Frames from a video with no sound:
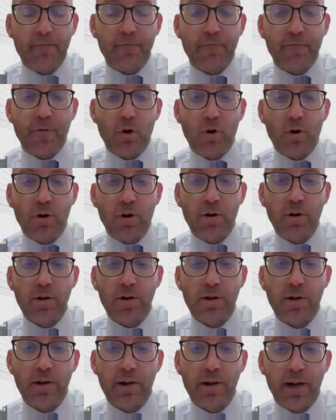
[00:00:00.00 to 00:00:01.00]
And
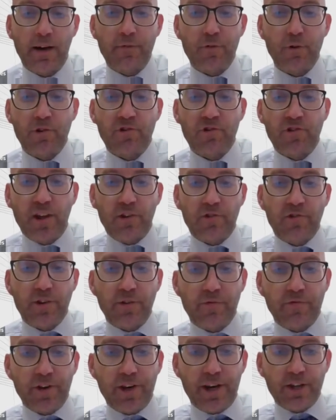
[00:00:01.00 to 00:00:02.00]
4, have you
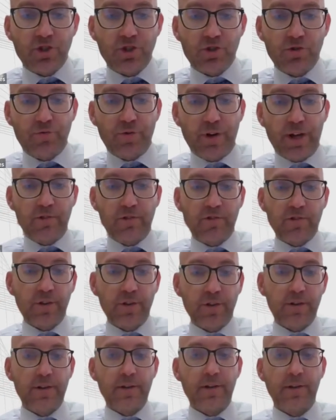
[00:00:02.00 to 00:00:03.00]
assessed the financial
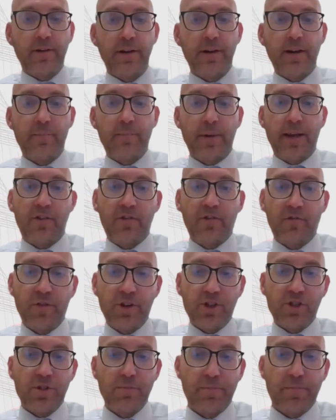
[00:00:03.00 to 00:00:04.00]
risk and made
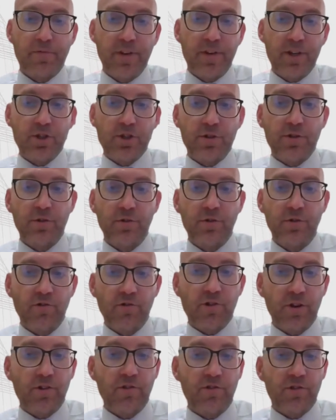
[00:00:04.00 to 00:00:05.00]
sufficient provision
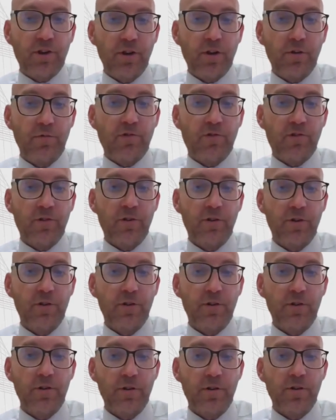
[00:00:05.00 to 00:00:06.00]
to reserves
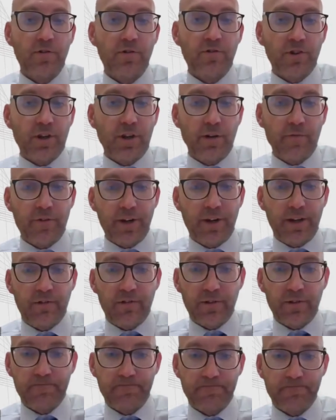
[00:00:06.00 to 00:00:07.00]
to cover
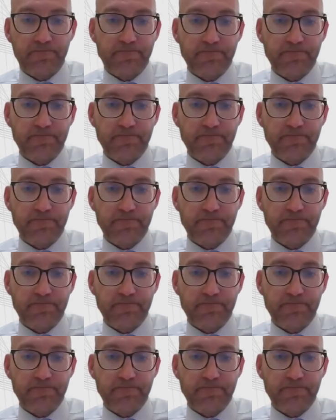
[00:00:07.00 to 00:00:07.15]
it?